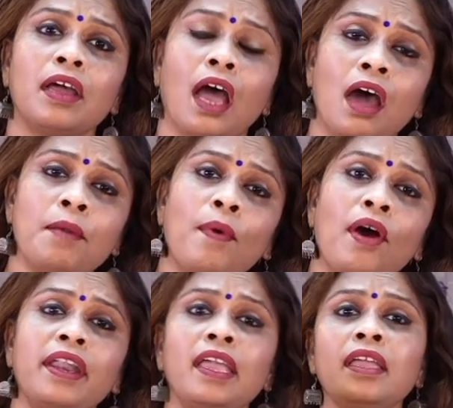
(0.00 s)
Our
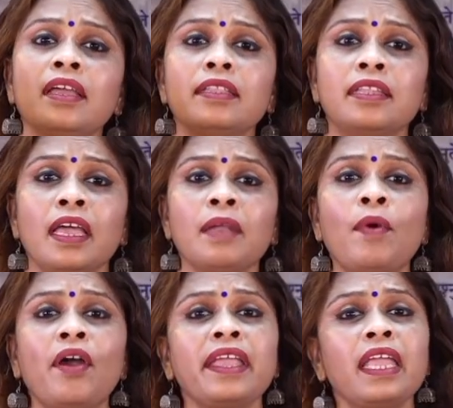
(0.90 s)
body, their
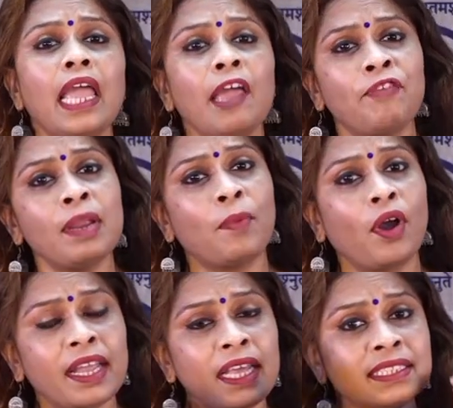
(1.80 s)
body, every
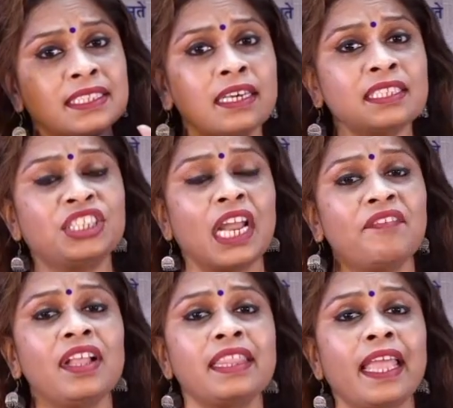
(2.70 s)
body is the
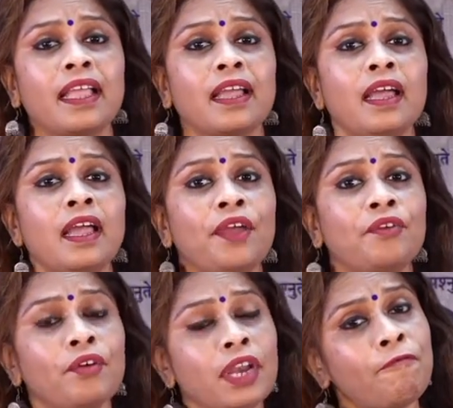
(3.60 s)
general thing.
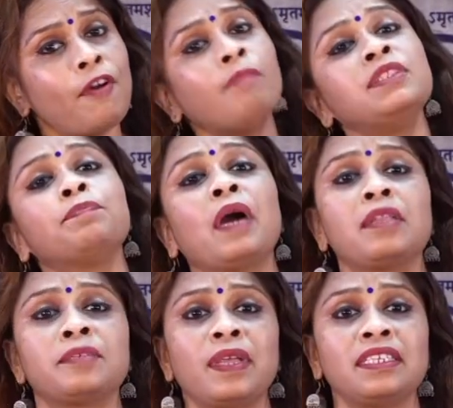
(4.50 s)
Uniforms
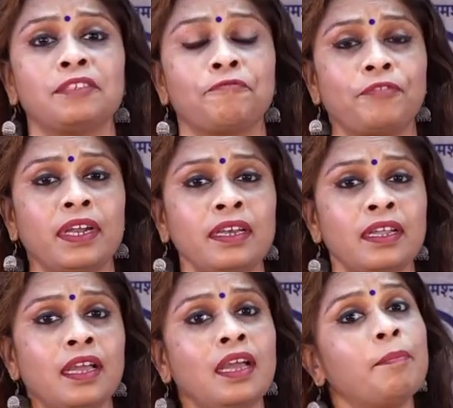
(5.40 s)
must be different,
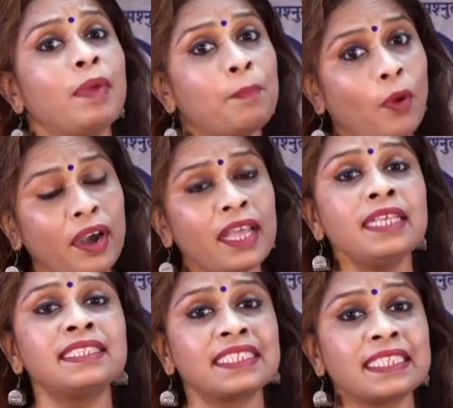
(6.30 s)
but body
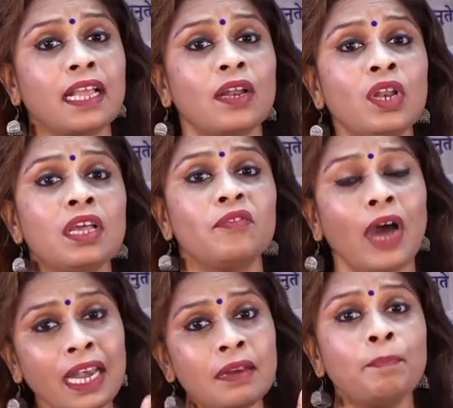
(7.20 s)
is singular,
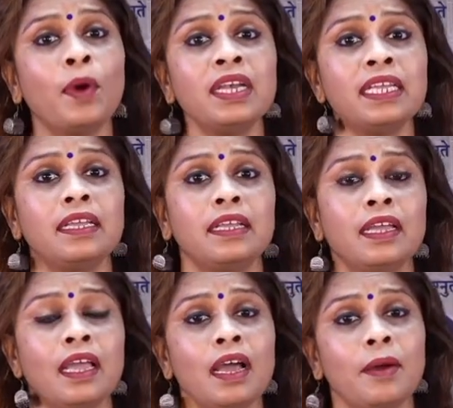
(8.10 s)
one body,
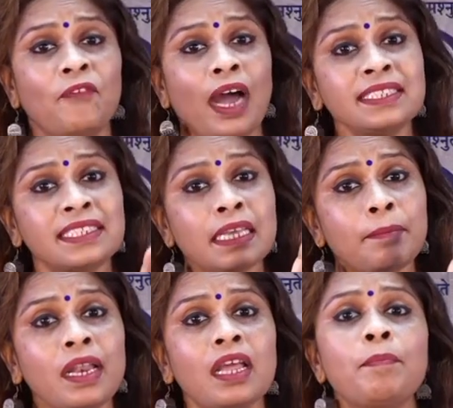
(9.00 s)
one
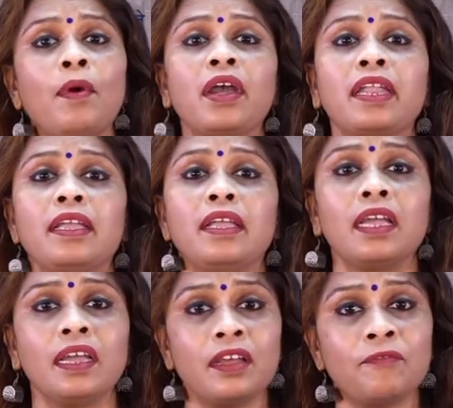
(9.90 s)
similar body
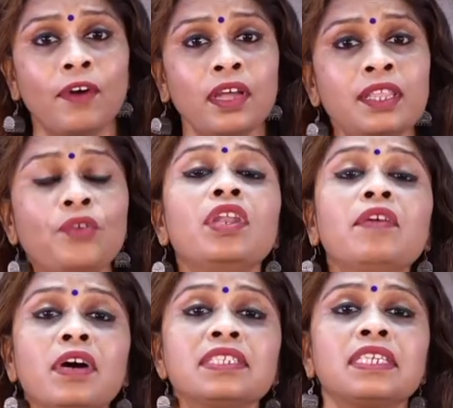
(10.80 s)
for
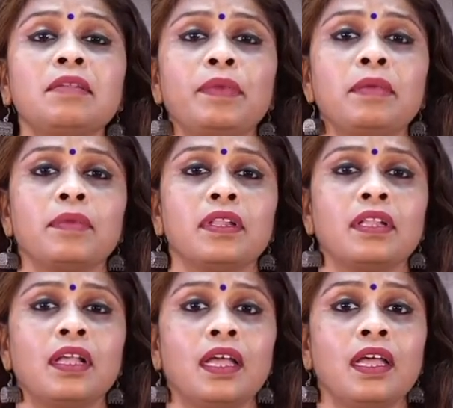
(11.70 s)
universal people.
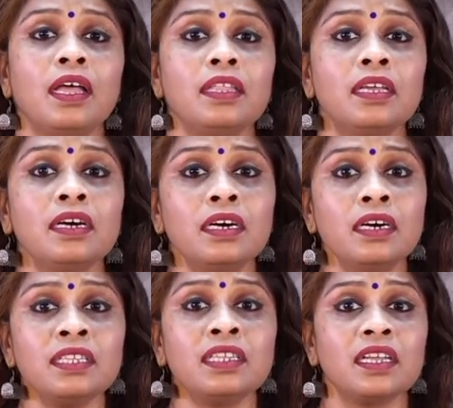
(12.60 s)
The
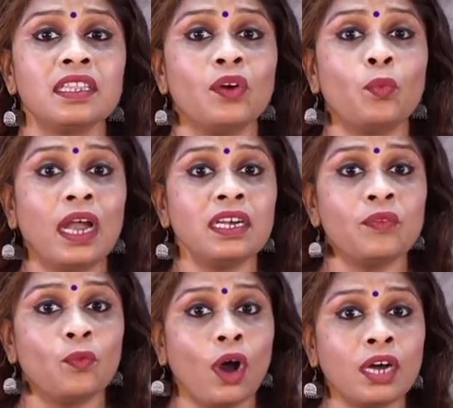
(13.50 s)
earth, the one
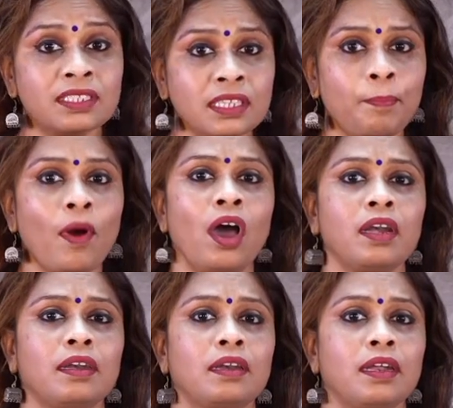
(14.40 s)
walks
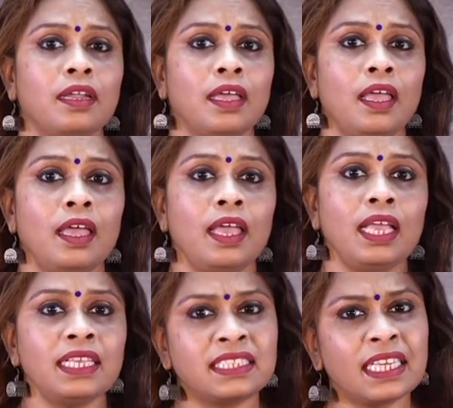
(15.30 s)
upon,
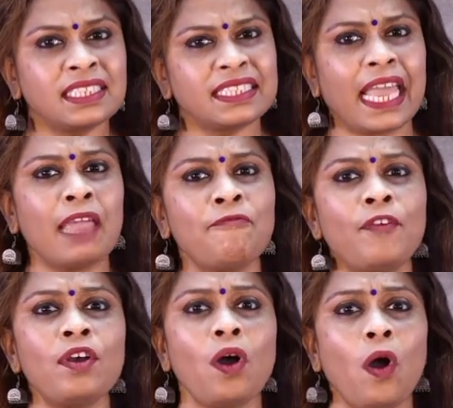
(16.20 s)
is the same
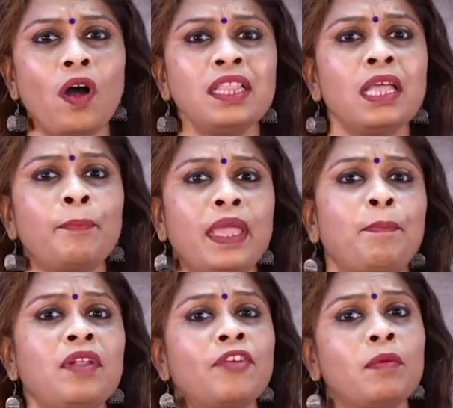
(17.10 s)
for all the
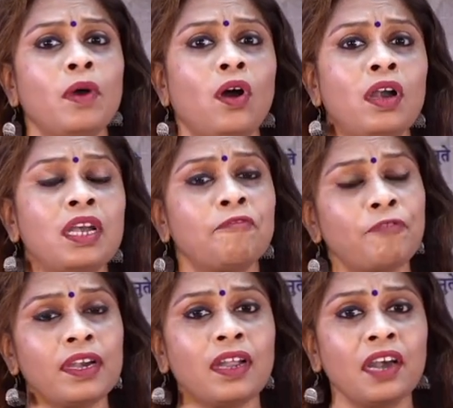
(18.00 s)
people from all
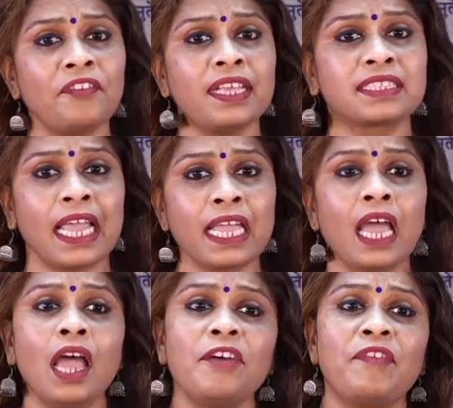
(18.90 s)
different countries. Like
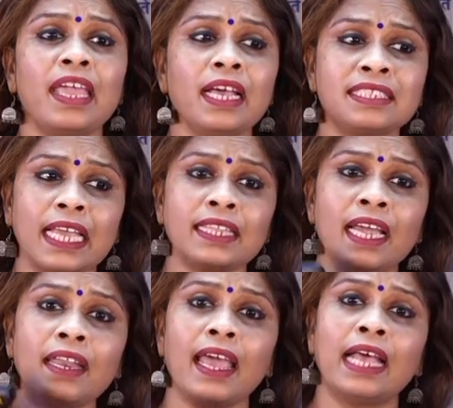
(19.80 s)
we are saying
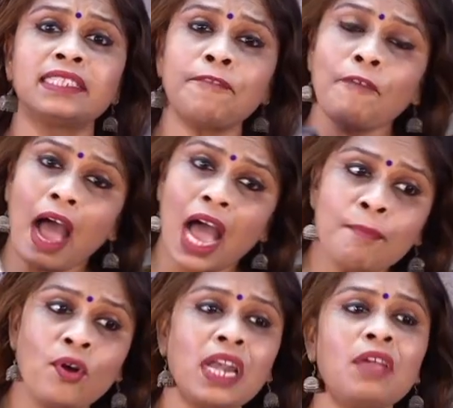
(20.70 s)
that as if I am
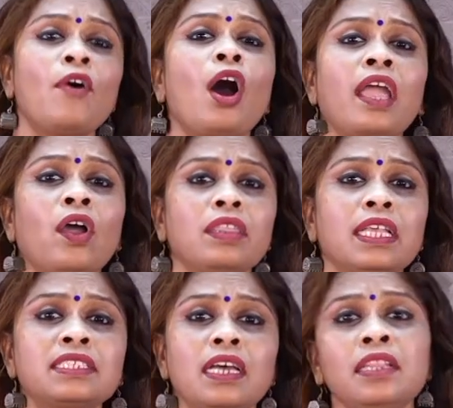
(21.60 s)
only walking on
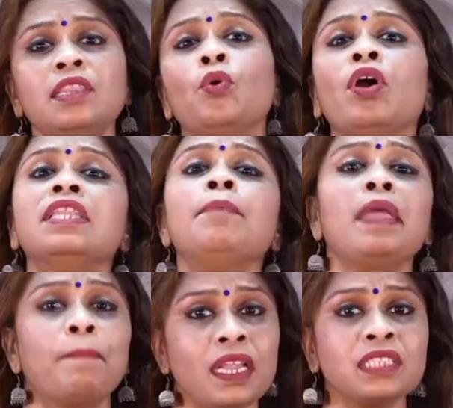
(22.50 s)
this earth, no other
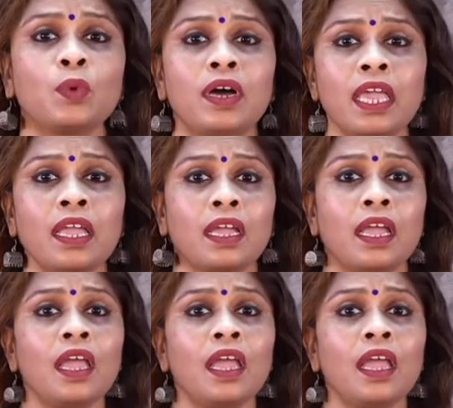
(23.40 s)
people is walking.